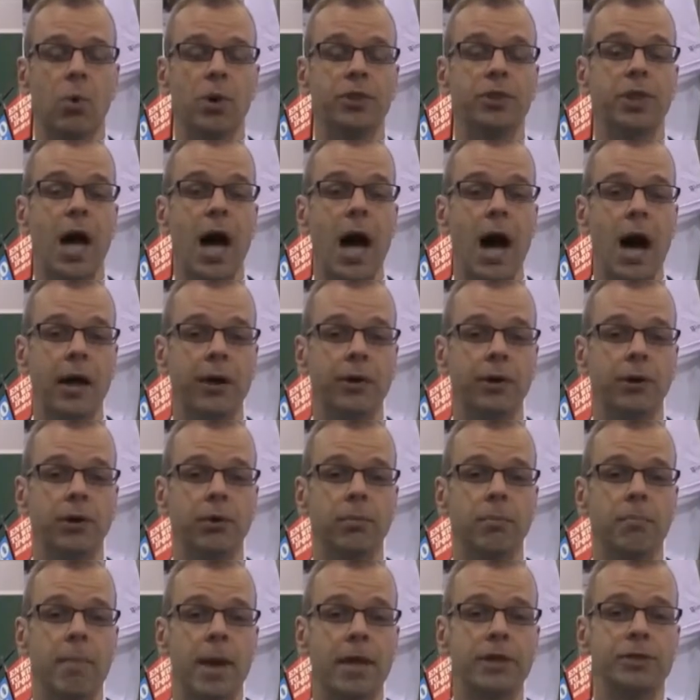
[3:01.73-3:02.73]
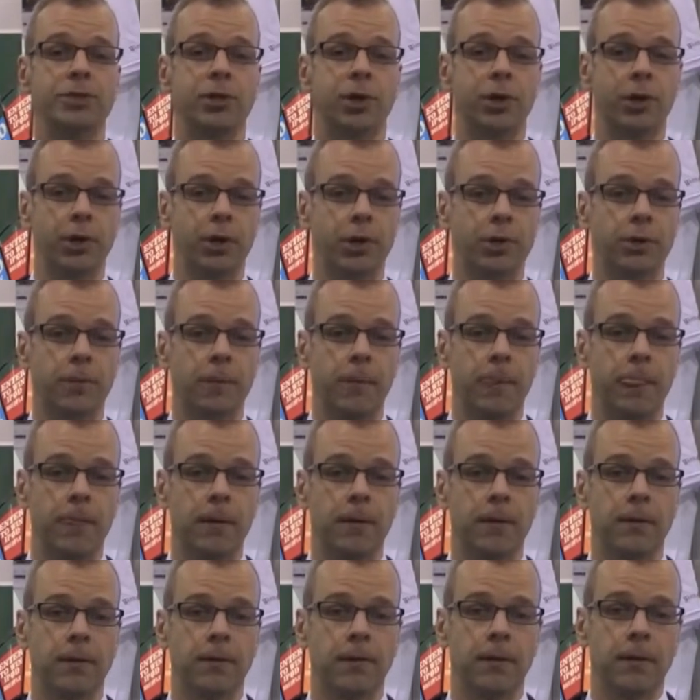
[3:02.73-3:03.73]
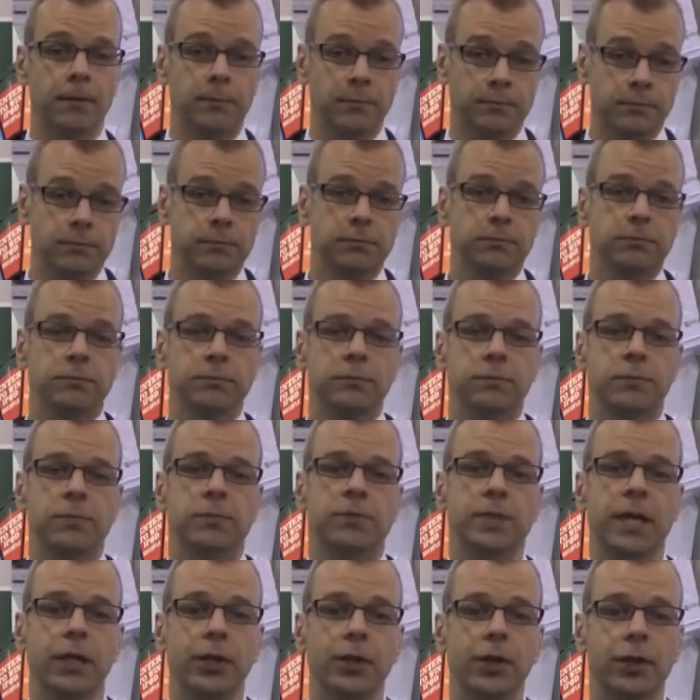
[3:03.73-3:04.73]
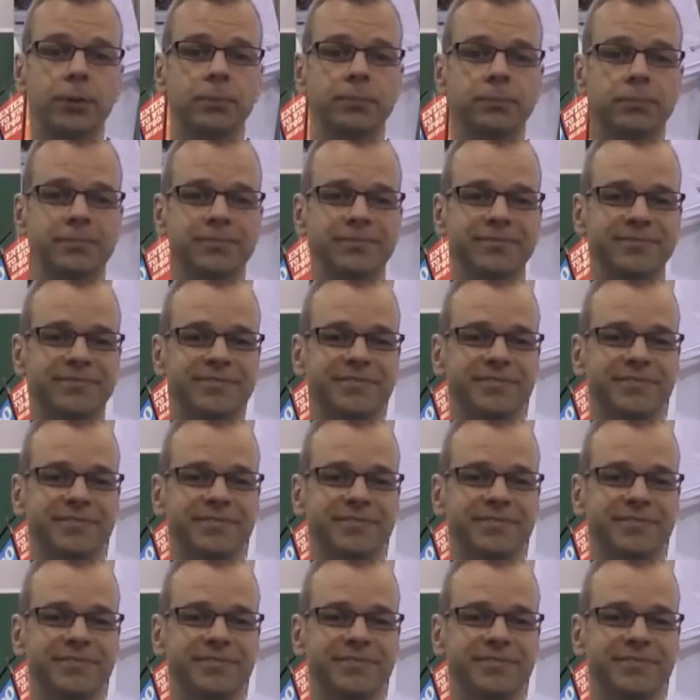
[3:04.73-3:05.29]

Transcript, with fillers: what the honor meant to her. Take a look